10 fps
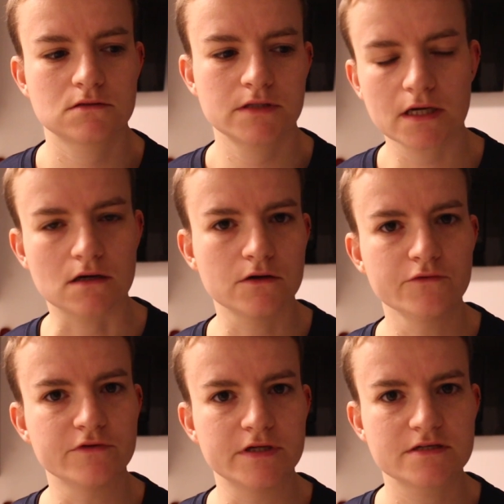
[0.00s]
yeah,
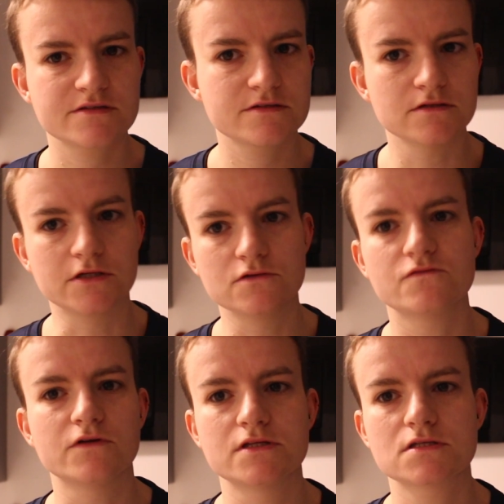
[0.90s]
hopefully it's a
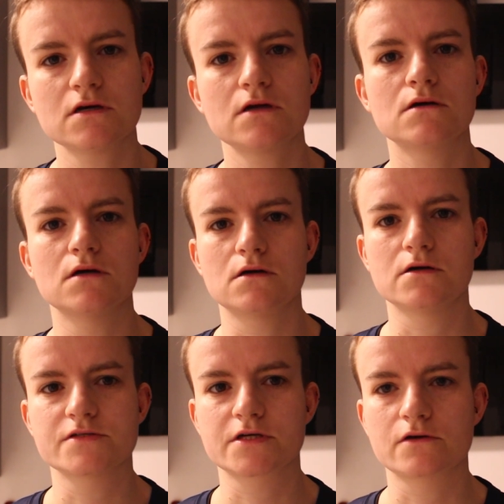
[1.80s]
useful insight
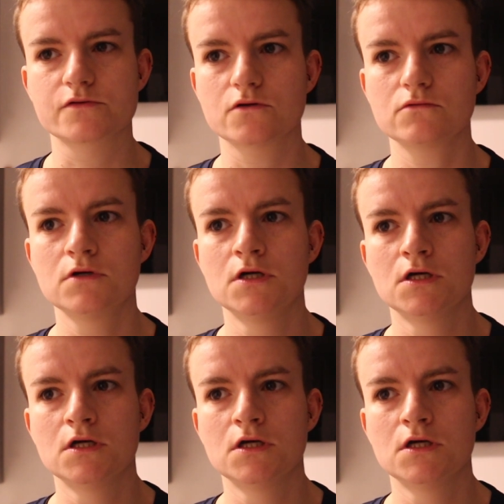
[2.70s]
as it goes on.